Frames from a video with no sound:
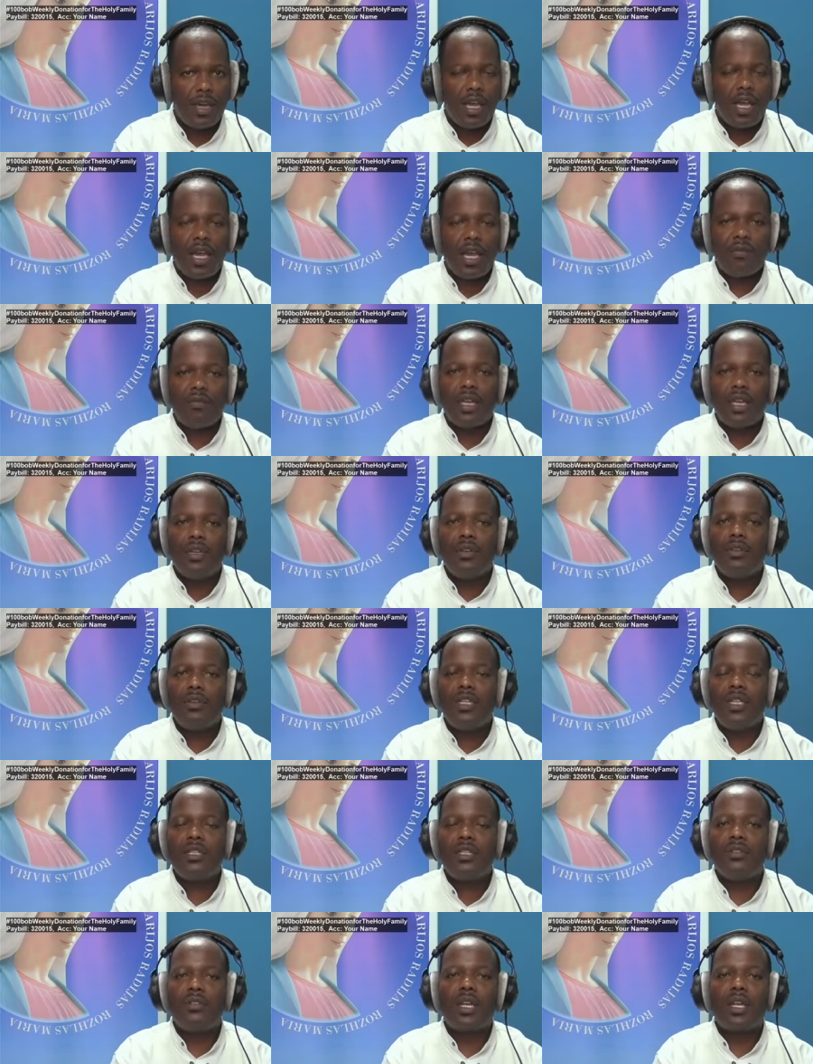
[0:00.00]
If they
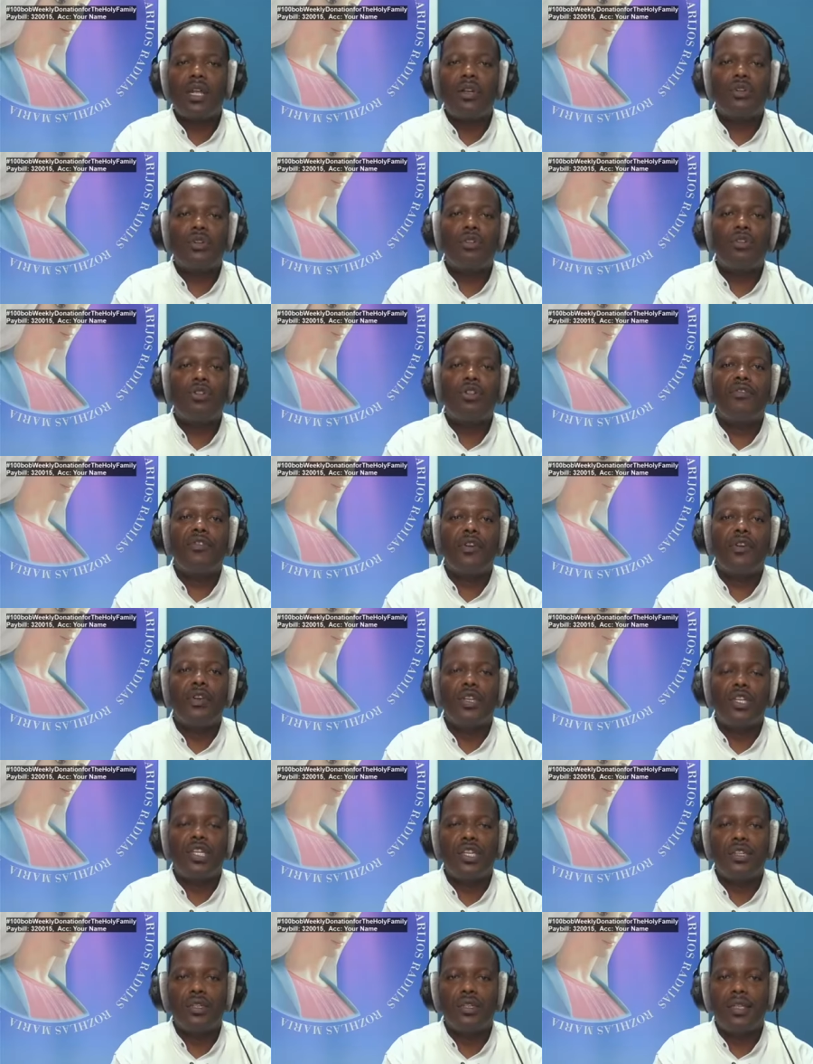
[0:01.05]
notice you cannot cook for your
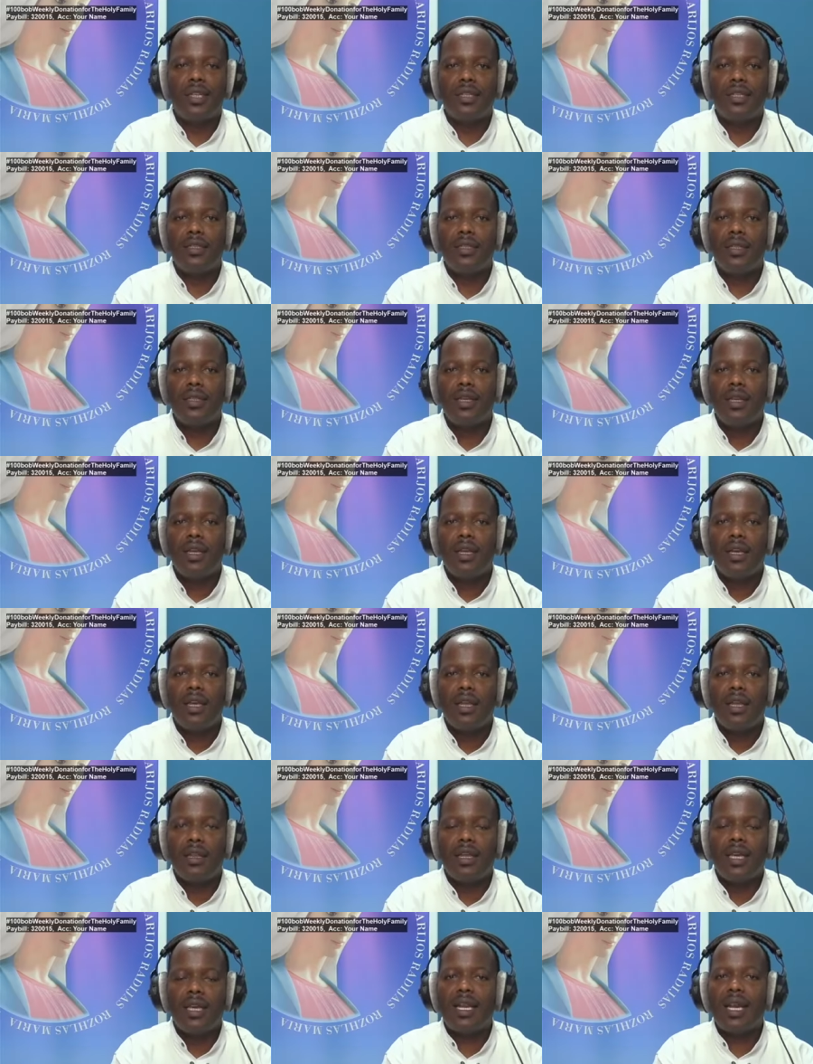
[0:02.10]
children,
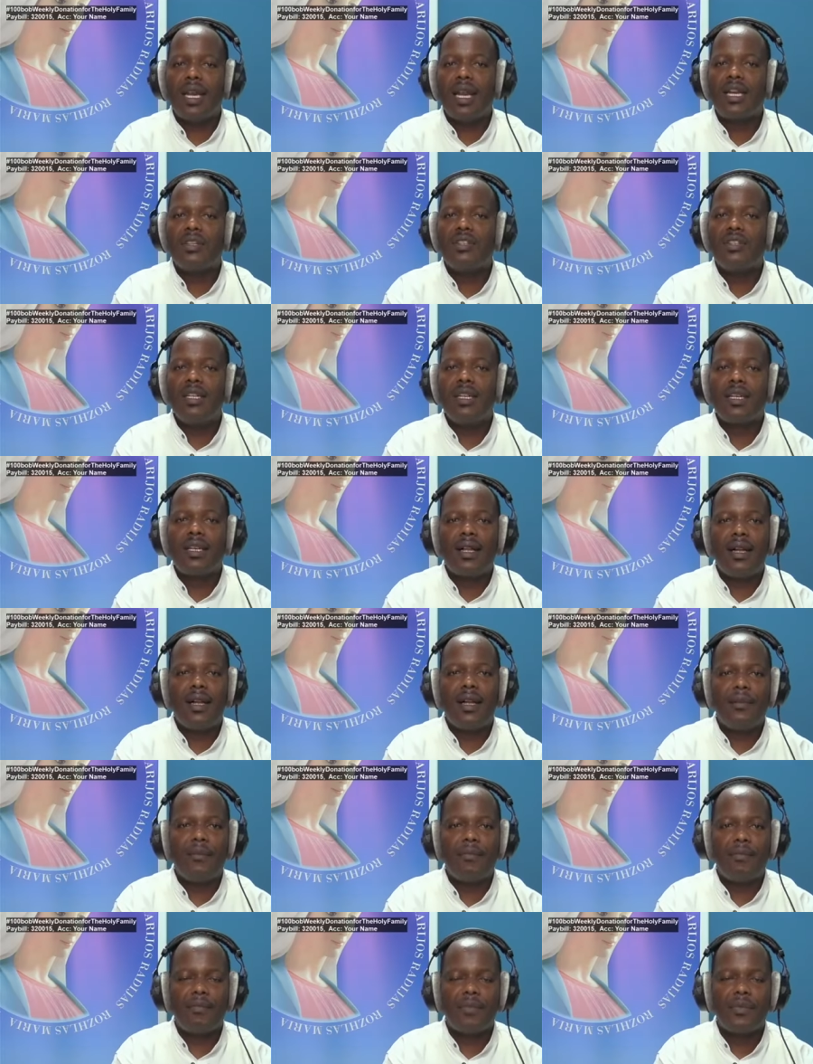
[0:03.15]
they can actually
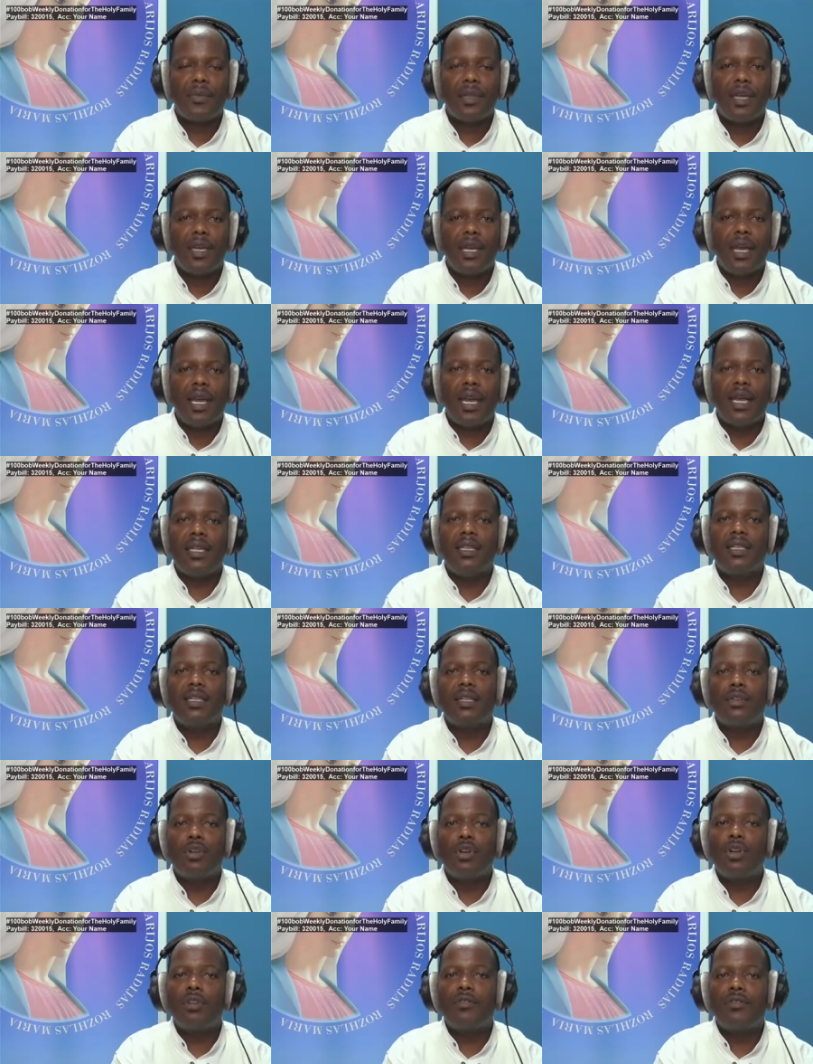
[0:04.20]
come and
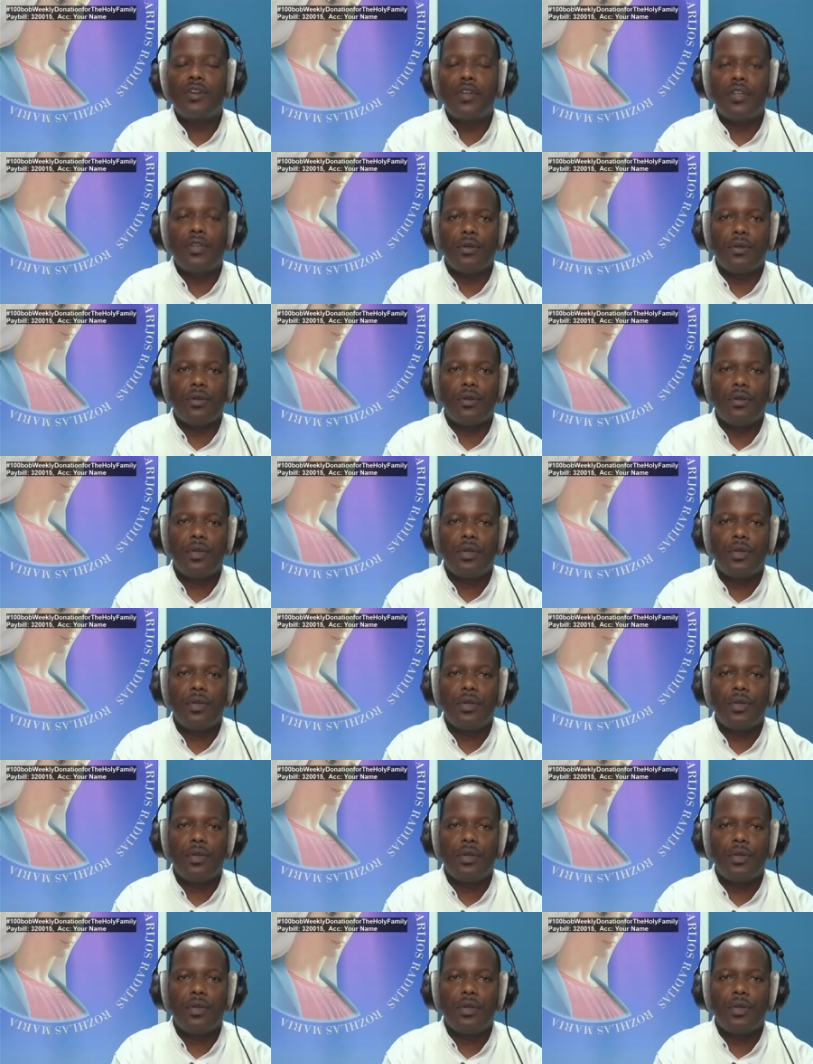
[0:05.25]
cook for you.